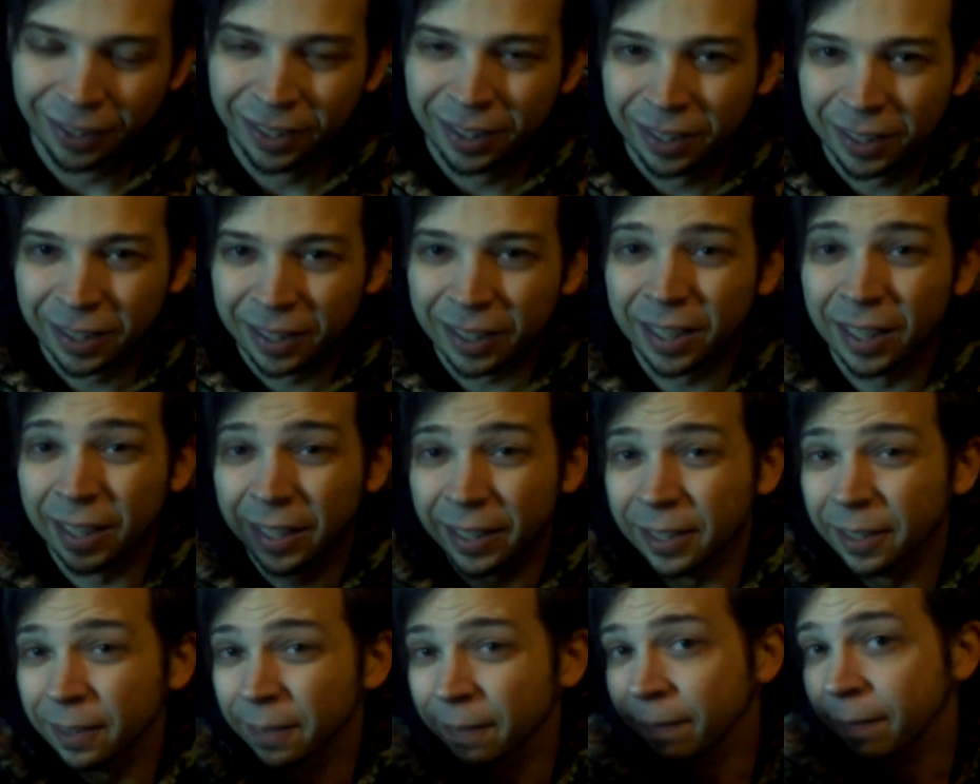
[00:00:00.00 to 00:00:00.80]

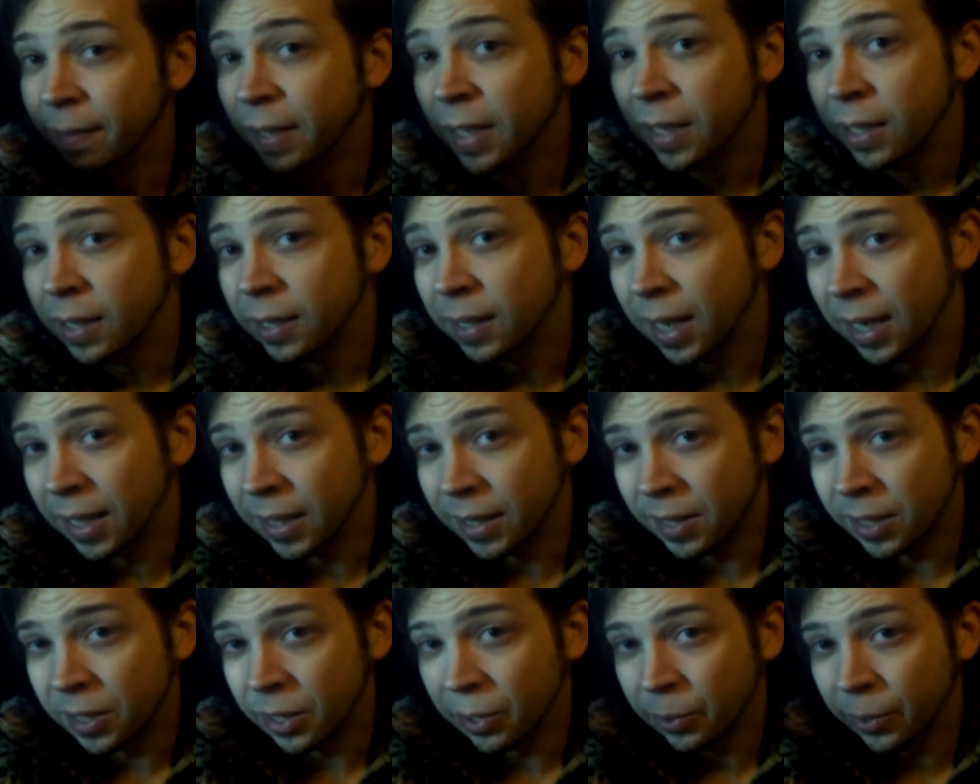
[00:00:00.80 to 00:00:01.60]
kind of
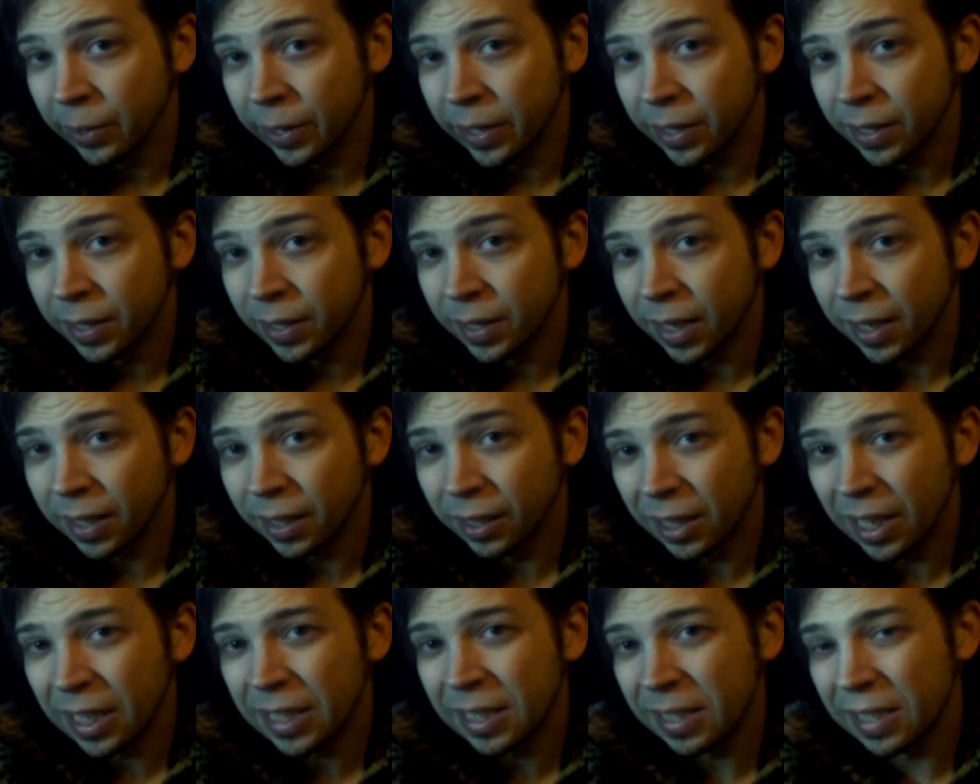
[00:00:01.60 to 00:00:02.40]
not serious, and a
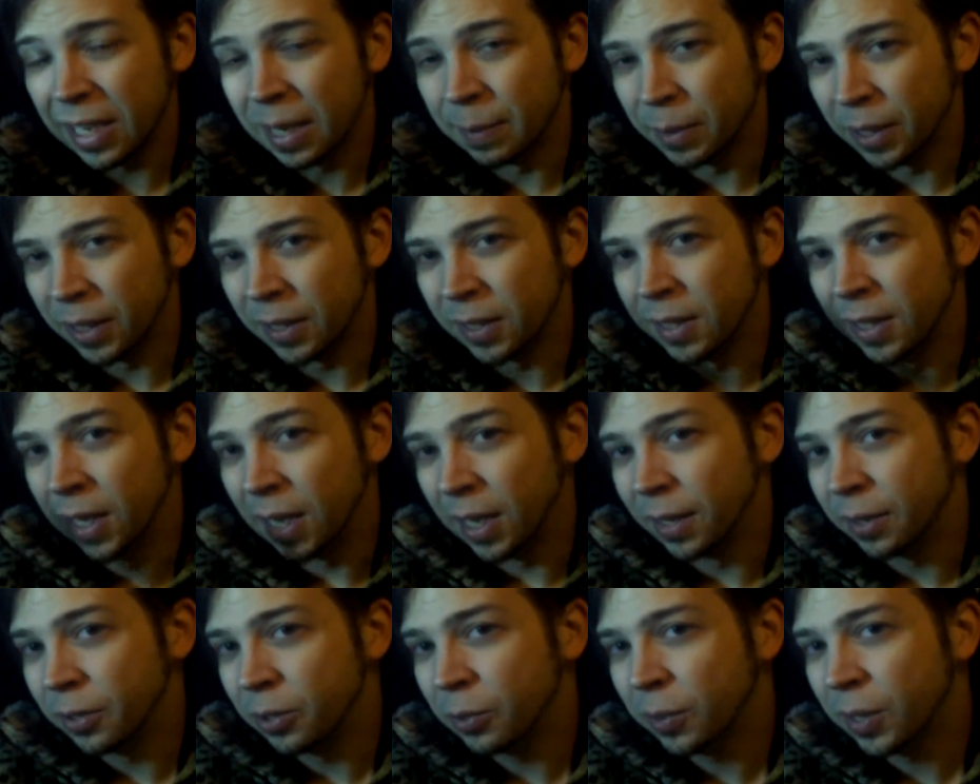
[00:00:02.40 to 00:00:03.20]
lot of times it's
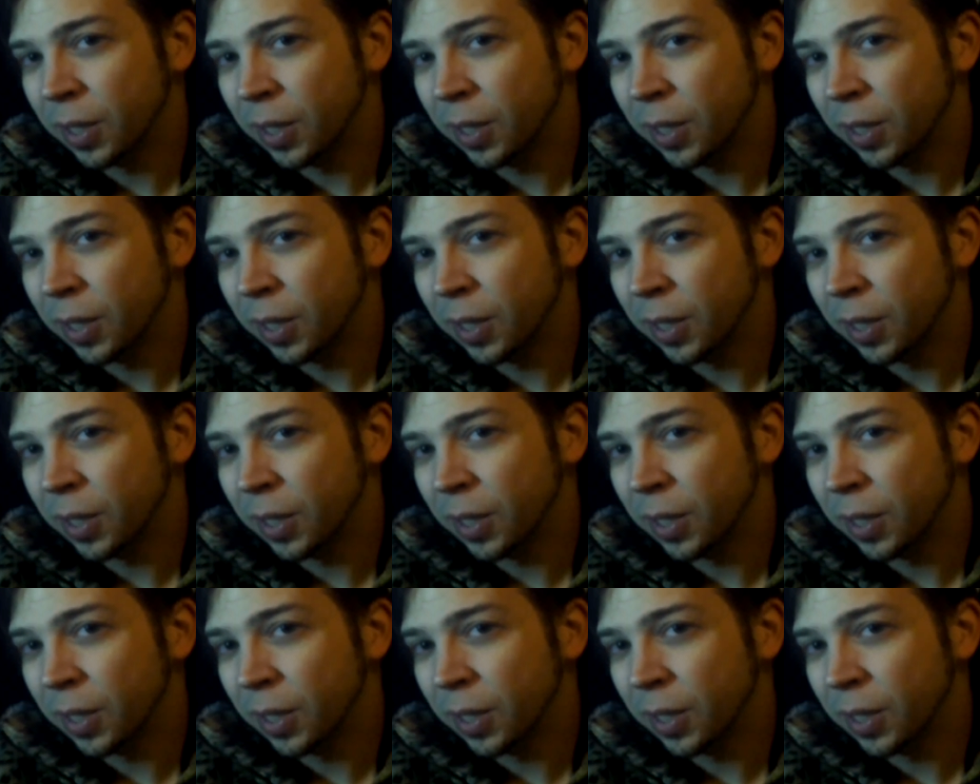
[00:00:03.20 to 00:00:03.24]
not.